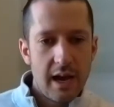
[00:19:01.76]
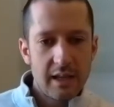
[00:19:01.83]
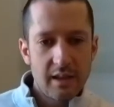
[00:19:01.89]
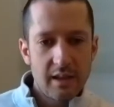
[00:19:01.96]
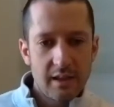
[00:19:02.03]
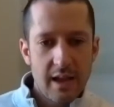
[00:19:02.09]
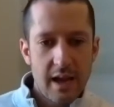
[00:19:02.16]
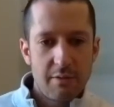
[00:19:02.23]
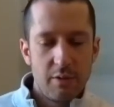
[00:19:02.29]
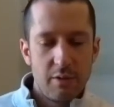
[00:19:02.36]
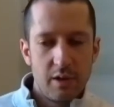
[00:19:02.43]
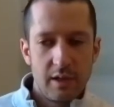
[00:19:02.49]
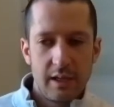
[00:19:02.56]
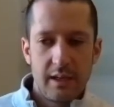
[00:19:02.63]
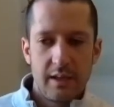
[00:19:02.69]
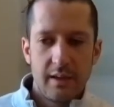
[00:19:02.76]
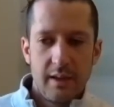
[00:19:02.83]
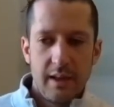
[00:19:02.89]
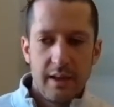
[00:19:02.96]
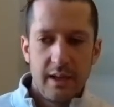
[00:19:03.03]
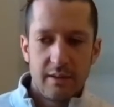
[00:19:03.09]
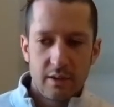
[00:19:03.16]
I think that really
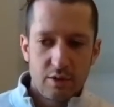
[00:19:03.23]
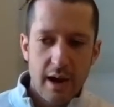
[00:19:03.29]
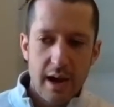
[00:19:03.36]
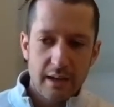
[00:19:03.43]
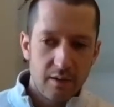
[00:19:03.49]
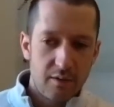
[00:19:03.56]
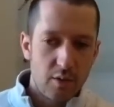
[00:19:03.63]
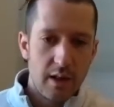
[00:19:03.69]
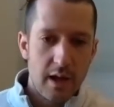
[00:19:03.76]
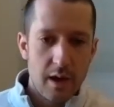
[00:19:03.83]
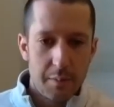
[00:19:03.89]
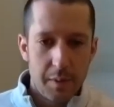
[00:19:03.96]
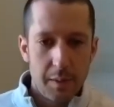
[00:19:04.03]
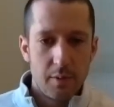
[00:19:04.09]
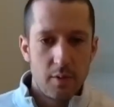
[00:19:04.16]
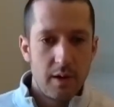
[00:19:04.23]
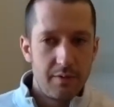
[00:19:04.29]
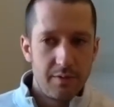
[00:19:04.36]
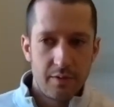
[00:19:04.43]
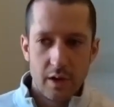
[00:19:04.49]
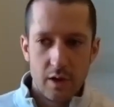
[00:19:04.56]
is attractive to a lot of people who have,